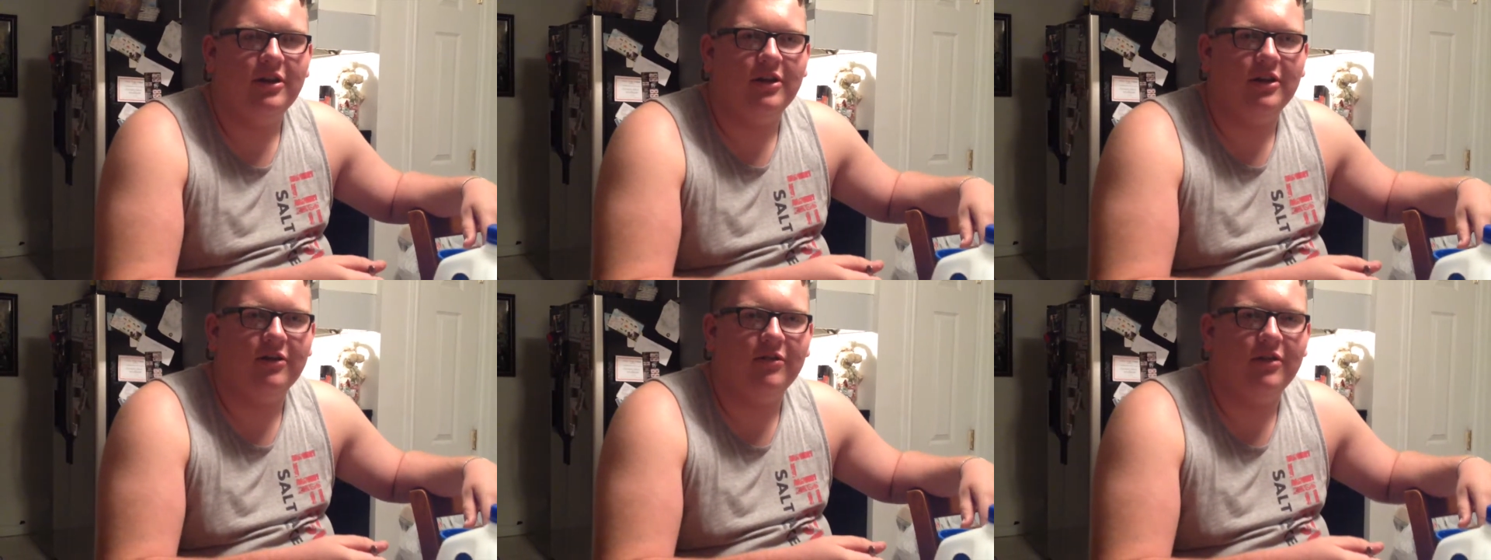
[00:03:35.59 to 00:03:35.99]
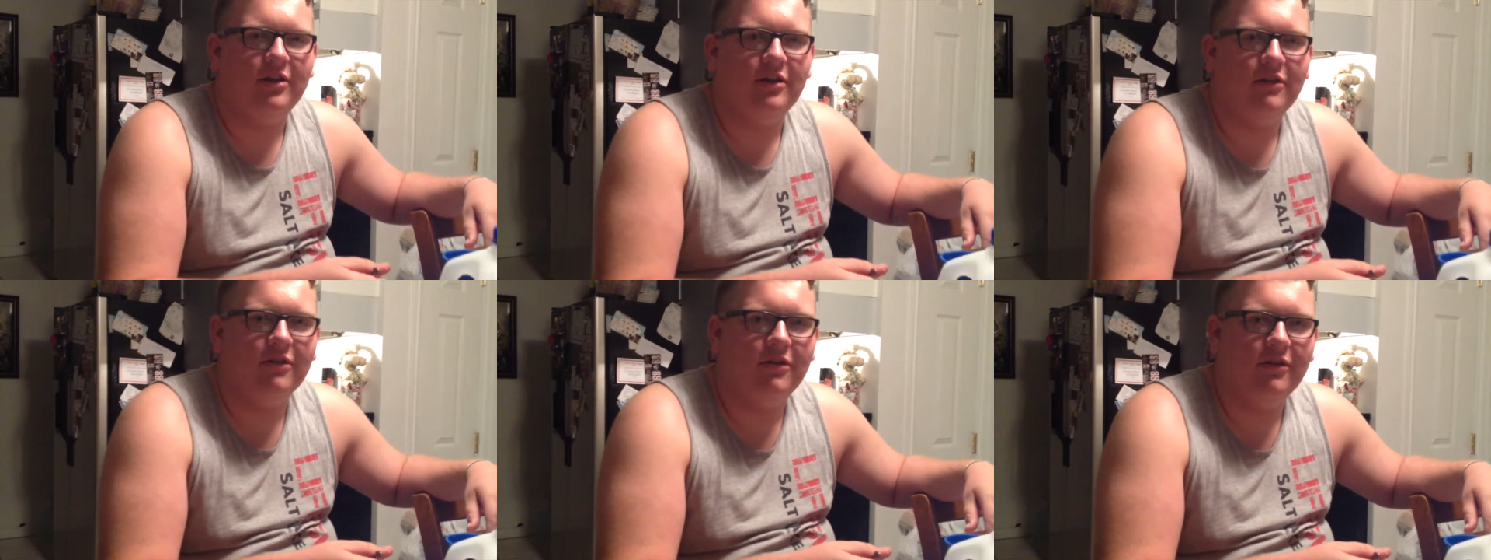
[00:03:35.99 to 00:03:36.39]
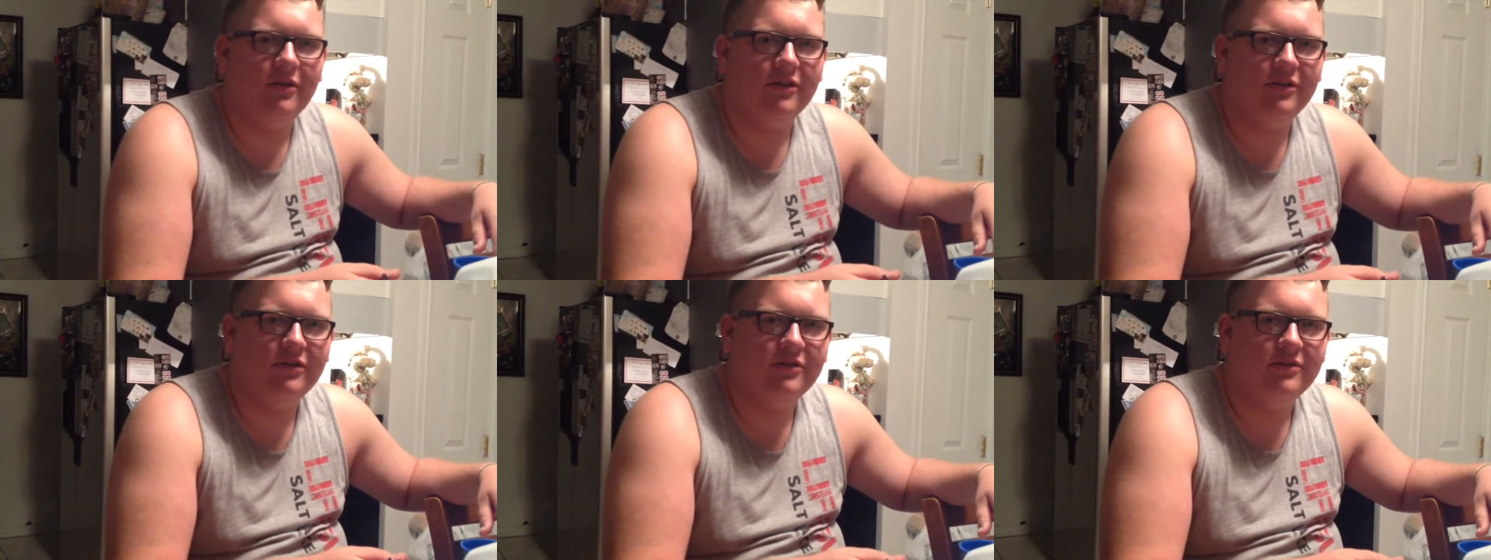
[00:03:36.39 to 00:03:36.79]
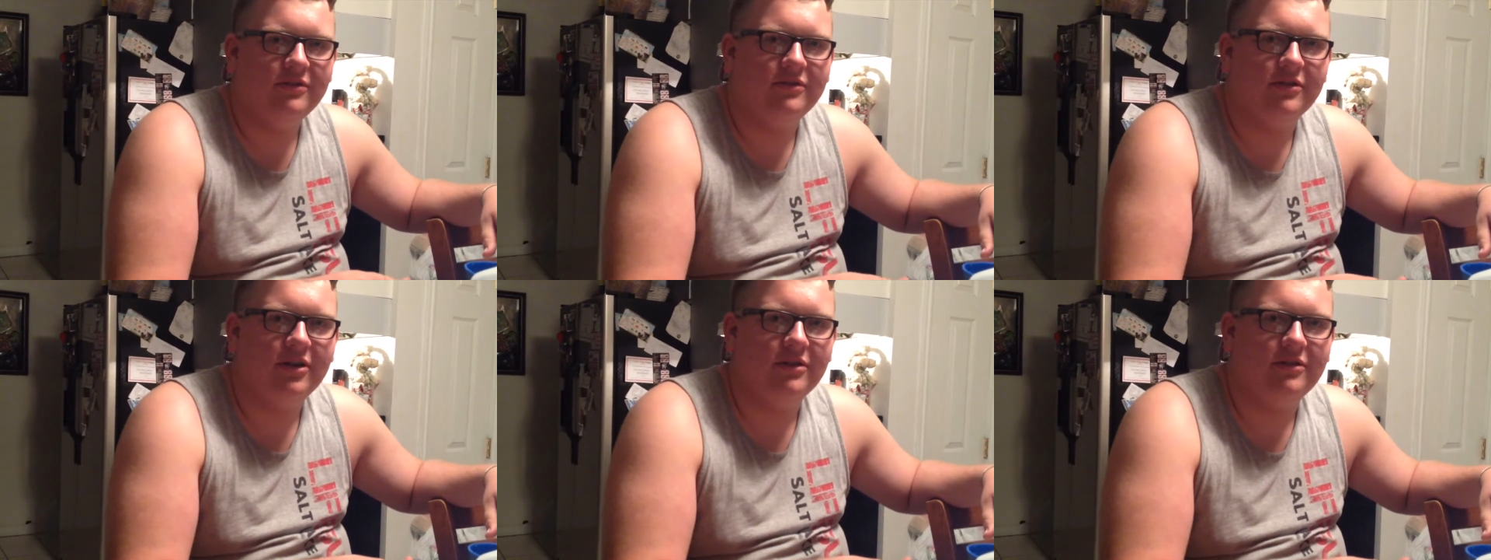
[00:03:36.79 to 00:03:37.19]
got really cold,
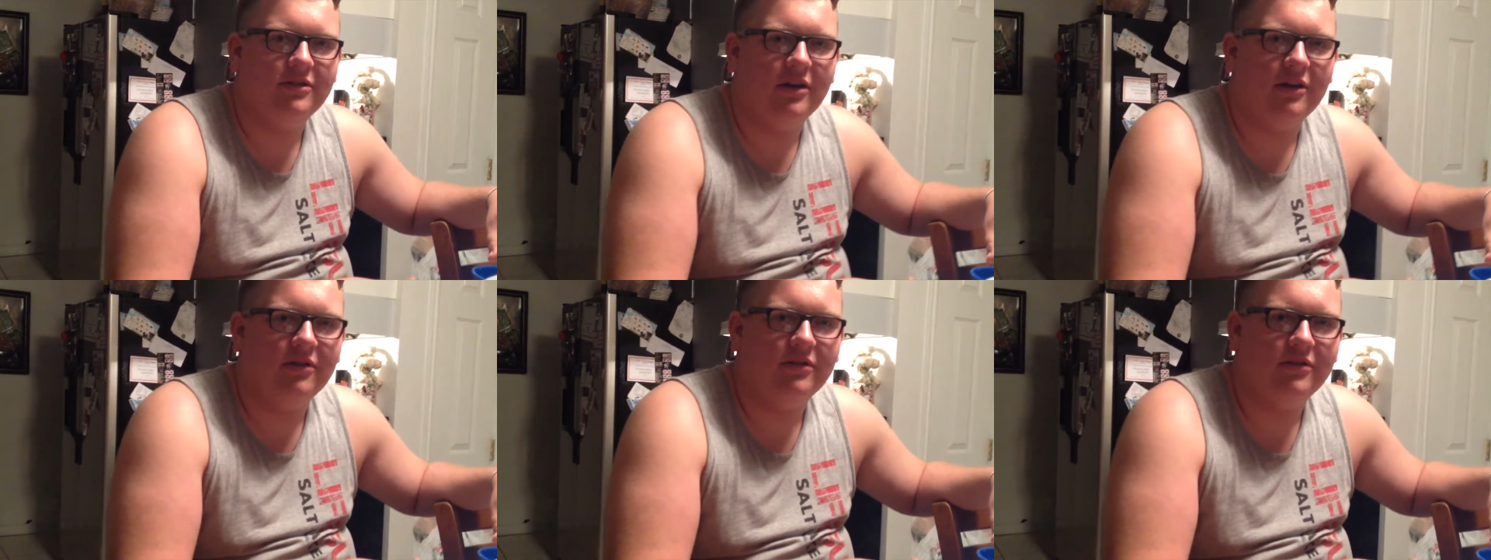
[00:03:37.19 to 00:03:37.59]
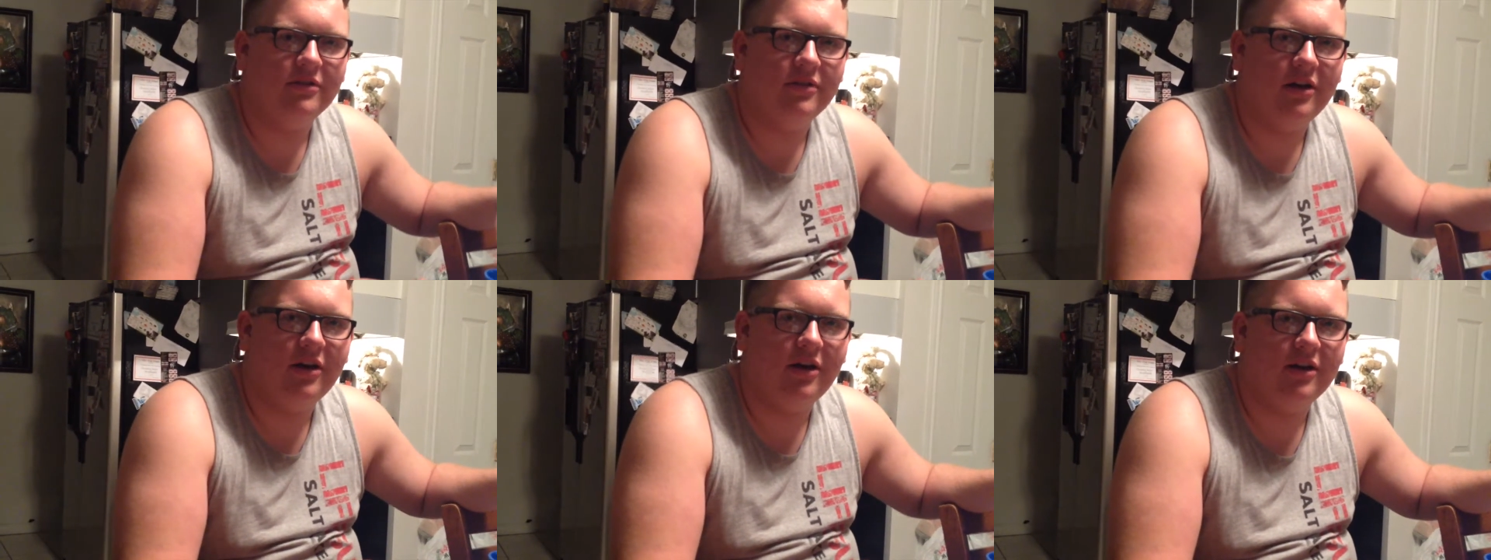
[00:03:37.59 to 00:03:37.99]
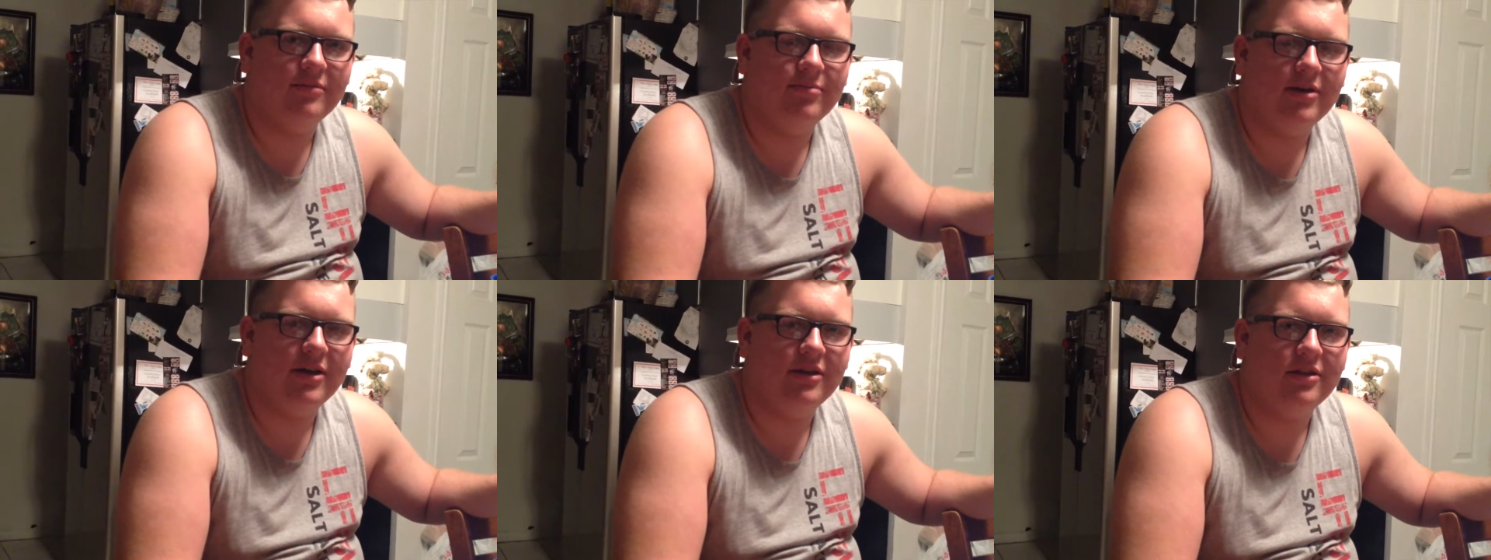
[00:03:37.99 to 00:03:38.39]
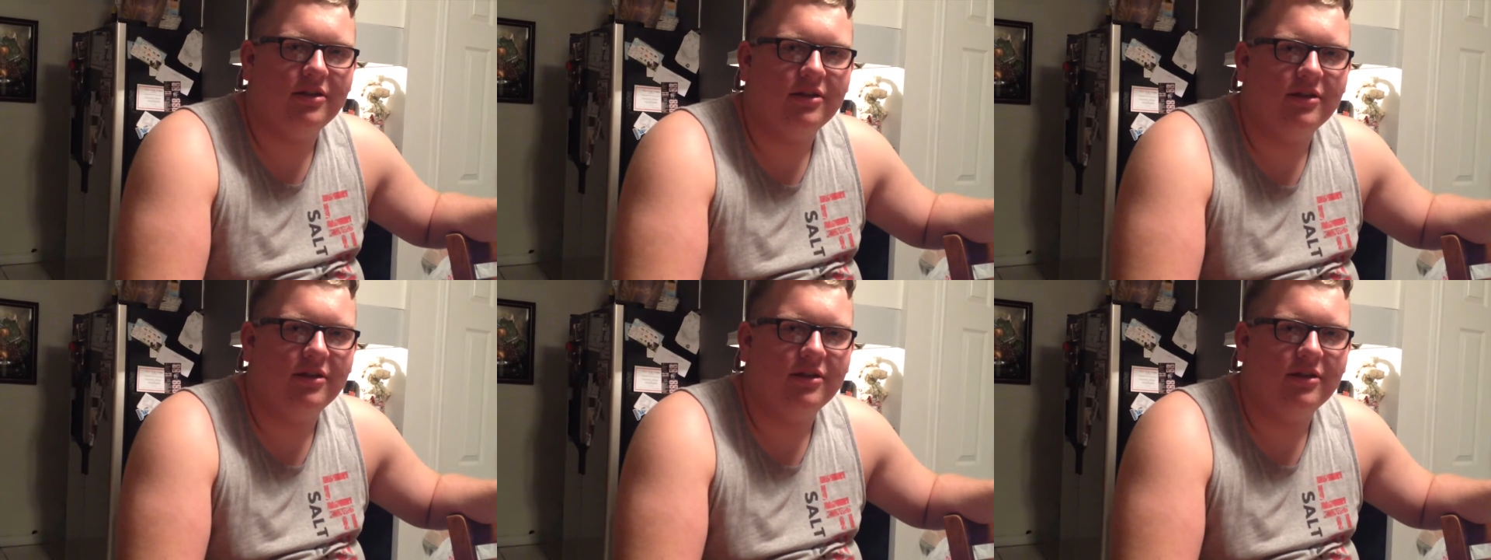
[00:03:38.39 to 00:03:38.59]
so I took a, hot bath.